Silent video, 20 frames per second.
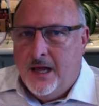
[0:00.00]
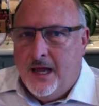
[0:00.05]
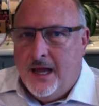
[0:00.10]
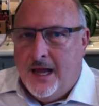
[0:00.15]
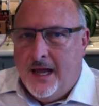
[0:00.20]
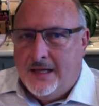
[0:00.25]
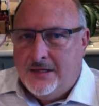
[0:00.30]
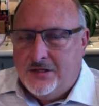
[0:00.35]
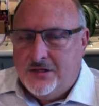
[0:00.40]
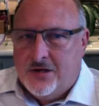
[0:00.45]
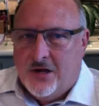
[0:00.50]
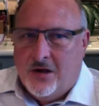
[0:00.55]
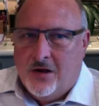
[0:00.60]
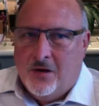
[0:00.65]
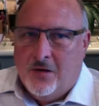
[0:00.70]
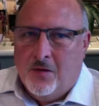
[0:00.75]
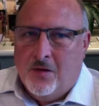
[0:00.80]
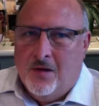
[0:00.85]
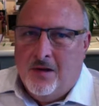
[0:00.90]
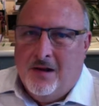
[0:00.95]
And
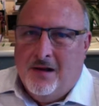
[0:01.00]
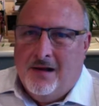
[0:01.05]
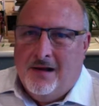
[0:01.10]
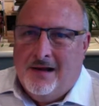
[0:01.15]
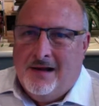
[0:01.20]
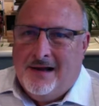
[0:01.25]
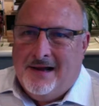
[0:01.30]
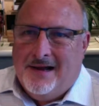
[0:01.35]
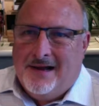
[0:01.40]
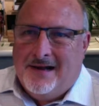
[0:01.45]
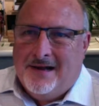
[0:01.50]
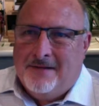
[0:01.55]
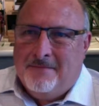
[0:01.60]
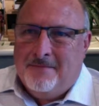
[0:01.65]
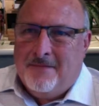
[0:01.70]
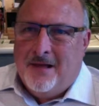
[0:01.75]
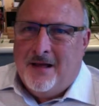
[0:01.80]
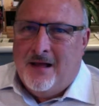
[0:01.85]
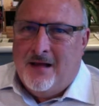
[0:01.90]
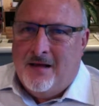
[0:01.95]
so
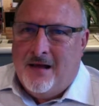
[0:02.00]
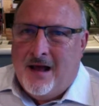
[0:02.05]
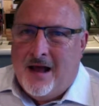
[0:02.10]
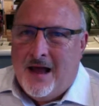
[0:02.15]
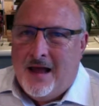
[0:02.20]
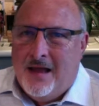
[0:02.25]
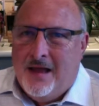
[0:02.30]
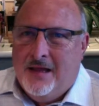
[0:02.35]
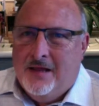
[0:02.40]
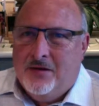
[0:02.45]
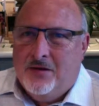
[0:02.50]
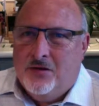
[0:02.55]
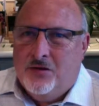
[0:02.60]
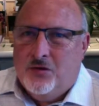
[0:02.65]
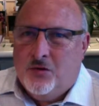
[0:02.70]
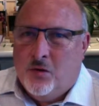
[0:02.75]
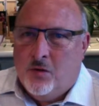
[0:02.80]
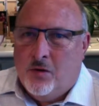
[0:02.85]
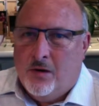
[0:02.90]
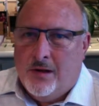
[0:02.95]
I
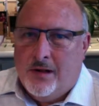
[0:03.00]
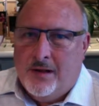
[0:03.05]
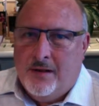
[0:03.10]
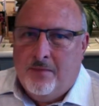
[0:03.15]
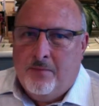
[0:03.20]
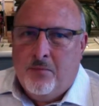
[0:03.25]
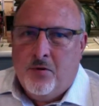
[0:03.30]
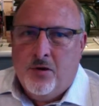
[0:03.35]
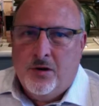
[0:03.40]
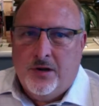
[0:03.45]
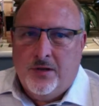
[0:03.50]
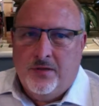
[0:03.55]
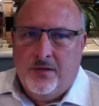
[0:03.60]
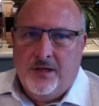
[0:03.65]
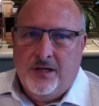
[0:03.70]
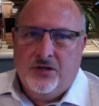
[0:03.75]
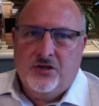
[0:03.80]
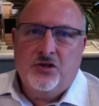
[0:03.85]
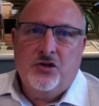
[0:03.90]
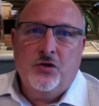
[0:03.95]
enjoy putting
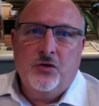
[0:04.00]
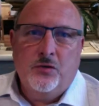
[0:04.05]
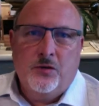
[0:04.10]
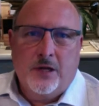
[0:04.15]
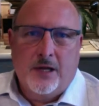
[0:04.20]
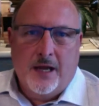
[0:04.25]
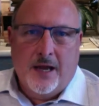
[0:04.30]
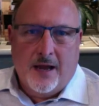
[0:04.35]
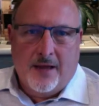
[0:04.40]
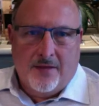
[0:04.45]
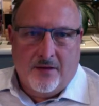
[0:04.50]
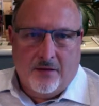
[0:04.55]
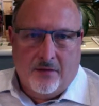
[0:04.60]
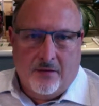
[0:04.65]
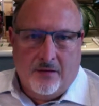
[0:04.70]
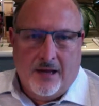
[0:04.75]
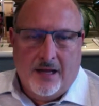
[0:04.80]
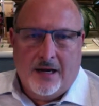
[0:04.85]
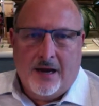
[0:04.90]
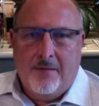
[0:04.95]
these two
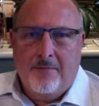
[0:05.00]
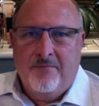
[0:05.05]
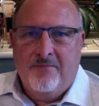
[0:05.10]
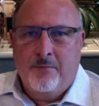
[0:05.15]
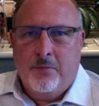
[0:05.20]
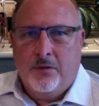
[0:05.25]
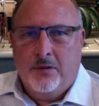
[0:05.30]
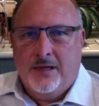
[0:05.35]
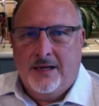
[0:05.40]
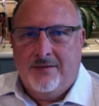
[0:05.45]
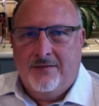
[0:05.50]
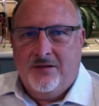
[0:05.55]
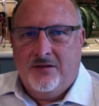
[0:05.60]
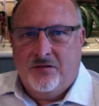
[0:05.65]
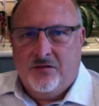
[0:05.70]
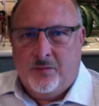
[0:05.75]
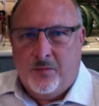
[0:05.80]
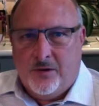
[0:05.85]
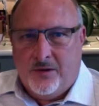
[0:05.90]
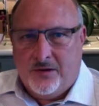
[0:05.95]
together, and I believe the
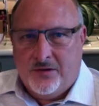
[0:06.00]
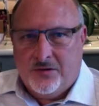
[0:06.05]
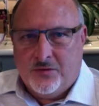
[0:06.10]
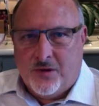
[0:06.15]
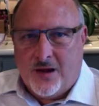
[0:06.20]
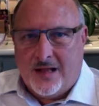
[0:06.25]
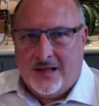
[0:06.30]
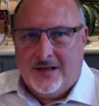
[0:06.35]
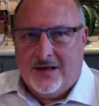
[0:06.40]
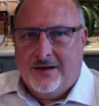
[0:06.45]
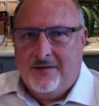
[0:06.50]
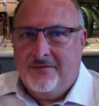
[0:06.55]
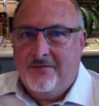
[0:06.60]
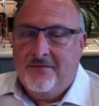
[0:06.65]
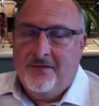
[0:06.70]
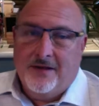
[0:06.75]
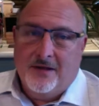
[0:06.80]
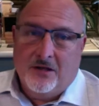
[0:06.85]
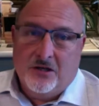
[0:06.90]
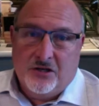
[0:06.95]
spirituality
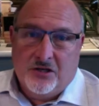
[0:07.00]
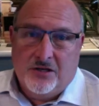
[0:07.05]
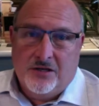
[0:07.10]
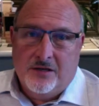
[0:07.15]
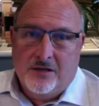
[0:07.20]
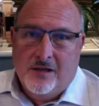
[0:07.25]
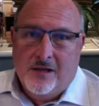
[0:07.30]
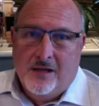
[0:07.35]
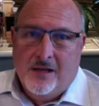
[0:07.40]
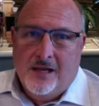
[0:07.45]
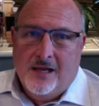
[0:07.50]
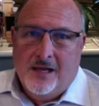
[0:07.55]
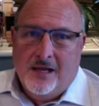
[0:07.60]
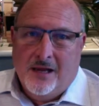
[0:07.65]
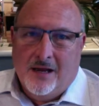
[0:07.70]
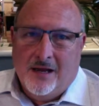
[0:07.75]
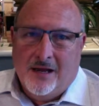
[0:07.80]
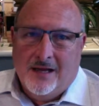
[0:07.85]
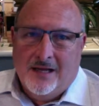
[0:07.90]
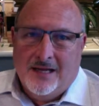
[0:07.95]
field
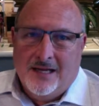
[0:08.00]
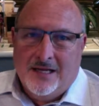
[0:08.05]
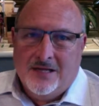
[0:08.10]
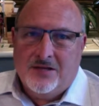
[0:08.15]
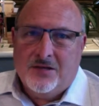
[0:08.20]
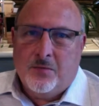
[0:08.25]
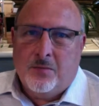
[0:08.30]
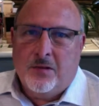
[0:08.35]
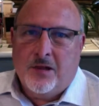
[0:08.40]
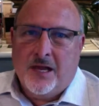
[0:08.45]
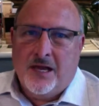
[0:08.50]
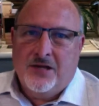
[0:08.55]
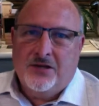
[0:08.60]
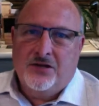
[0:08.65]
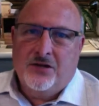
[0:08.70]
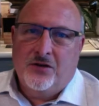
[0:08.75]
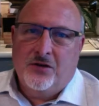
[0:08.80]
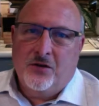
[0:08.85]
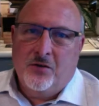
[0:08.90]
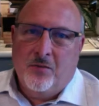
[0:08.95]
is a place
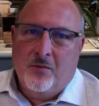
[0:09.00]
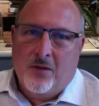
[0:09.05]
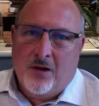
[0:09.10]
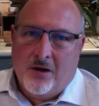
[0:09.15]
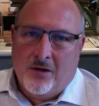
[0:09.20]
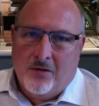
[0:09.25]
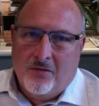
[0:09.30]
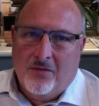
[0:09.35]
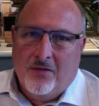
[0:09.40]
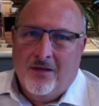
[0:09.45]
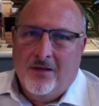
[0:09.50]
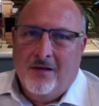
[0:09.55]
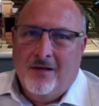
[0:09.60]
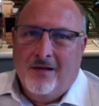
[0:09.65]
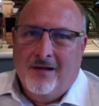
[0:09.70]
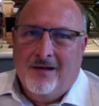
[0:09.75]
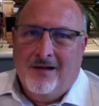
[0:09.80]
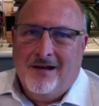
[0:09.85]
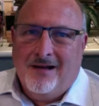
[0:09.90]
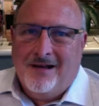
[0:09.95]
to do both
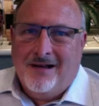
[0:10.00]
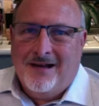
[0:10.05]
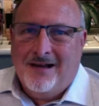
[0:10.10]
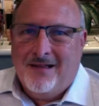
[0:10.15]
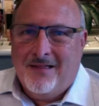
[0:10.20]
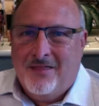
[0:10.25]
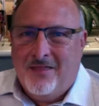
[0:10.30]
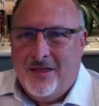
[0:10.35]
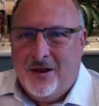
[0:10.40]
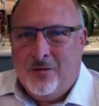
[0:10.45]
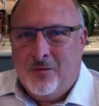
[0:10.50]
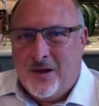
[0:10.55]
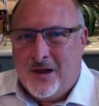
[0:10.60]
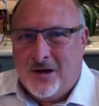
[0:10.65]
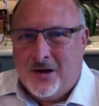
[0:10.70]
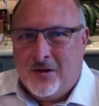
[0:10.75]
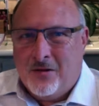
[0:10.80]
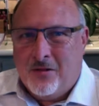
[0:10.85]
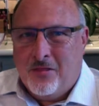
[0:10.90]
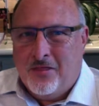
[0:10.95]

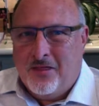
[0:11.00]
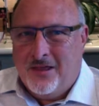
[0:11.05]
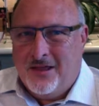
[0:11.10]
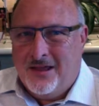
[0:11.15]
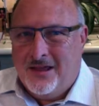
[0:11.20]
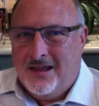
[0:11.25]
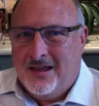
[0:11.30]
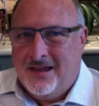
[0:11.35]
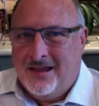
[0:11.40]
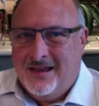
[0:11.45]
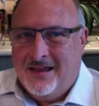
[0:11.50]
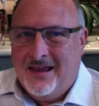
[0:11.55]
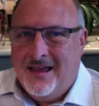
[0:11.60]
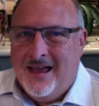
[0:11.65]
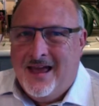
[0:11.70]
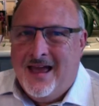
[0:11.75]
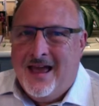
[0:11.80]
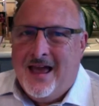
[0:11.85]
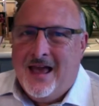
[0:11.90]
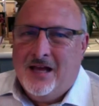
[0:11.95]
theoretical thinking
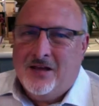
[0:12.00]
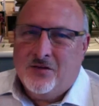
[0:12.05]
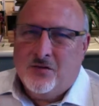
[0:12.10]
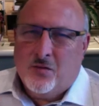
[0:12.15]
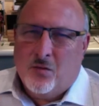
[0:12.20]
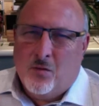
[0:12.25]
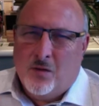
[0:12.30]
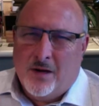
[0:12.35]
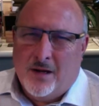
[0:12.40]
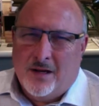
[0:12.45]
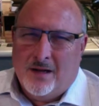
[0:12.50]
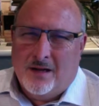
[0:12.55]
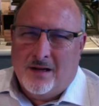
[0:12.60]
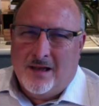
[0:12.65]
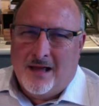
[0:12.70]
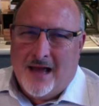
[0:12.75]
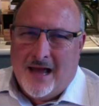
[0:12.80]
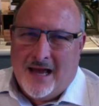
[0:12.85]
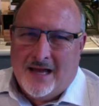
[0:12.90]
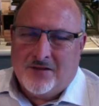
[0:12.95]
as well
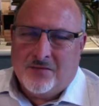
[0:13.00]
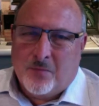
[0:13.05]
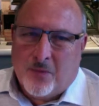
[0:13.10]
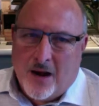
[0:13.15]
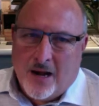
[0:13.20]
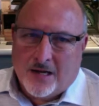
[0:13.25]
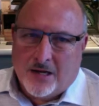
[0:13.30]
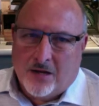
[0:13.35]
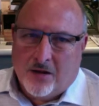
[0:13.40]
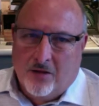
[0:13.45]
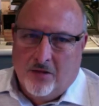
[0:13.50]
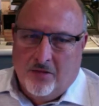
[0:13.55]
as practical